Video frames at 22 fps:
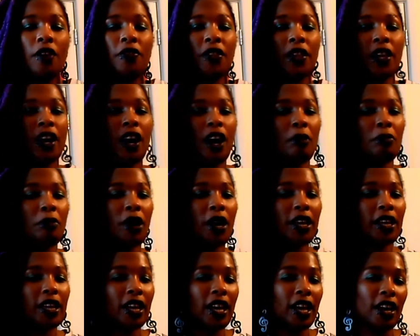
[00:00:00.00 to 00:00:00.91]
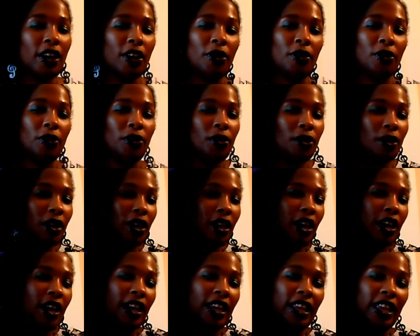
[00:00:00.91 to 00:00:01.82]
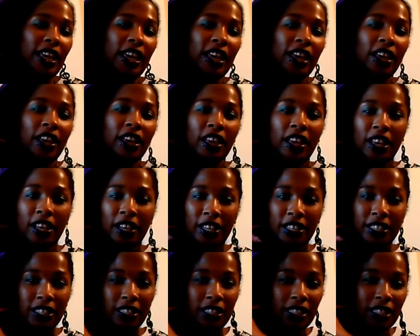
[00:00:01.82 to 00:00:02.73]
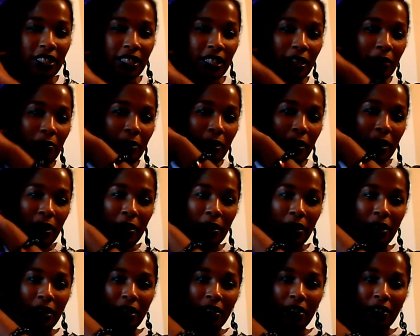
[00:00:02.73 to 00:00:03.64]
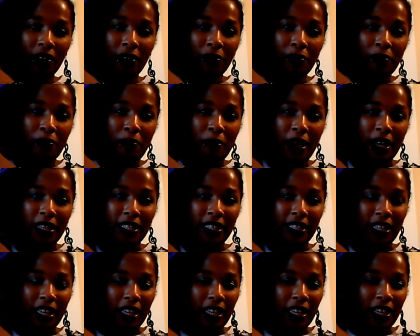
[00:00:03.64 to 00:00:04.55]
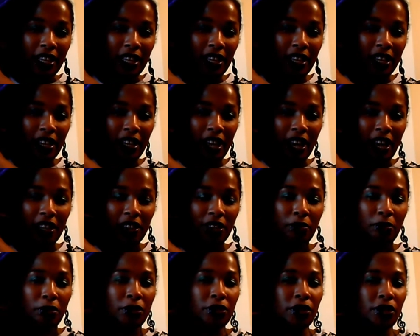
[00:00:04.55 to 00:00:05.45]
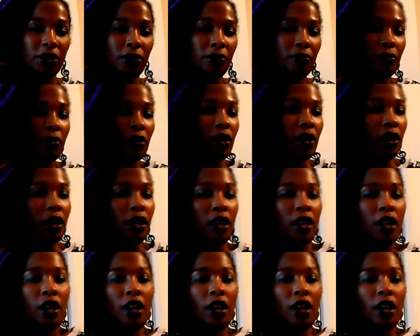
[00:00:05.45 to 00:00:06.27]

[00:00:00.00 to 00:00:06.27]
I think I might curl it because it's still a bit messy at the bottom,